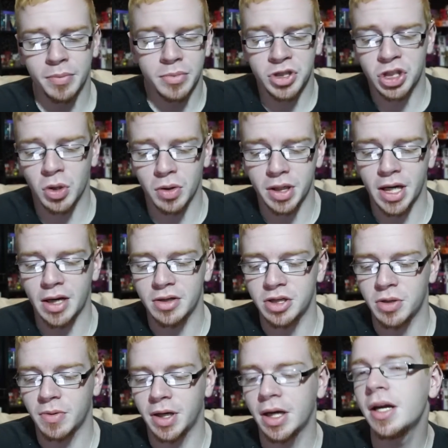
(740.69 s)
short down
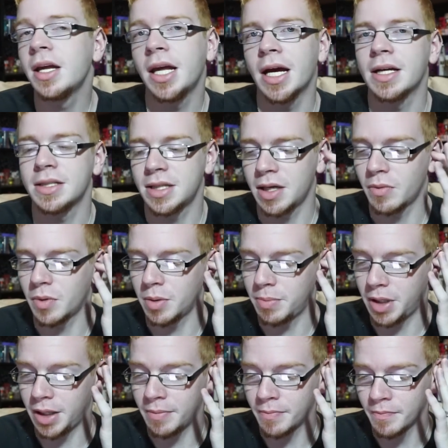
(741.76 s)
to it, yes, it would
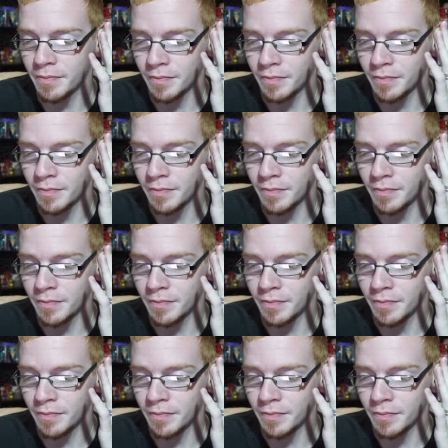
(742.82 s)
be.